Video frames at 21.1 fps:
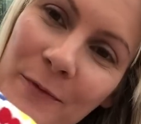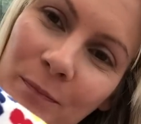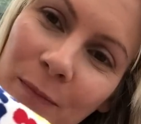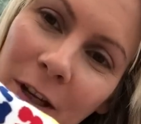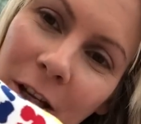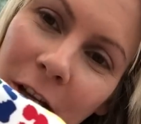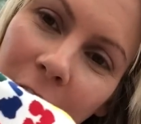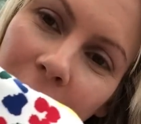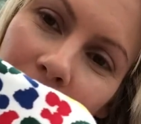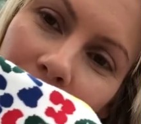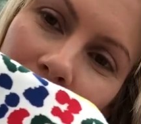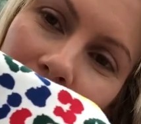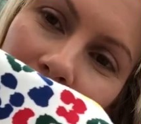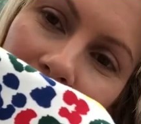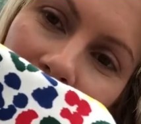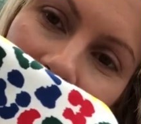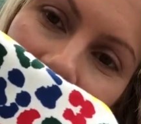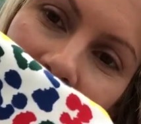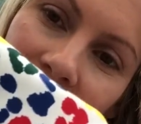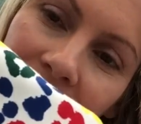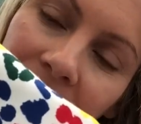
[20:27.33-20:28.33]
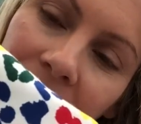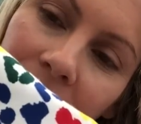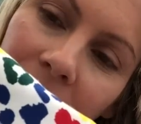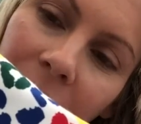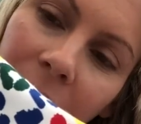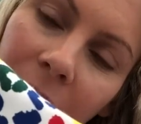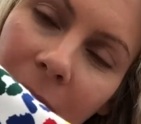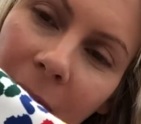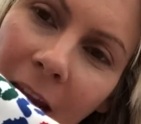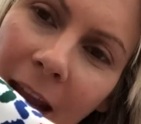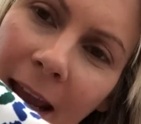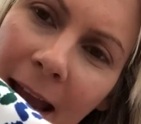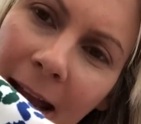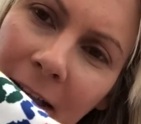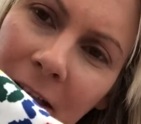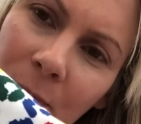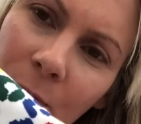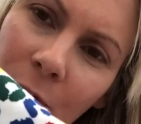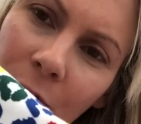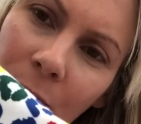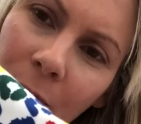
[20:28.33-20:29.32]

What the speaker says: and blue animal